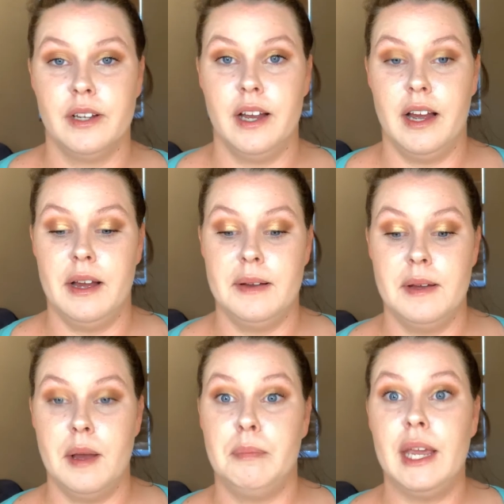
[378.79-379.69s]

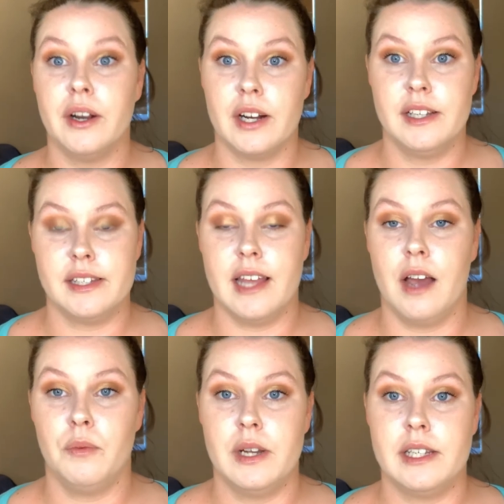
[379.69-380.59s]
appearance
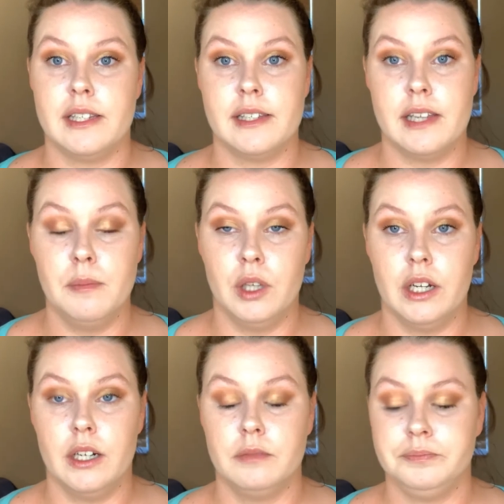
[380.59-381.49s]
that was
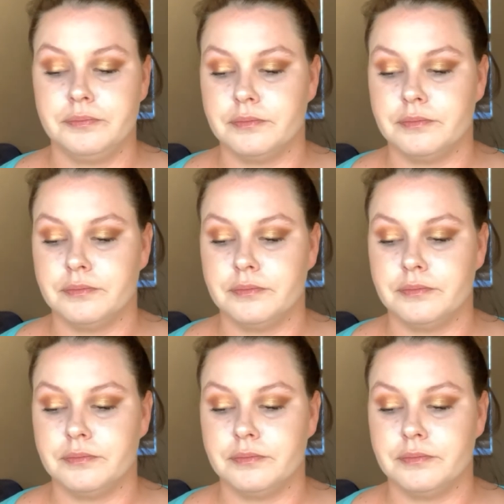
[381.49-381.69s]
similar.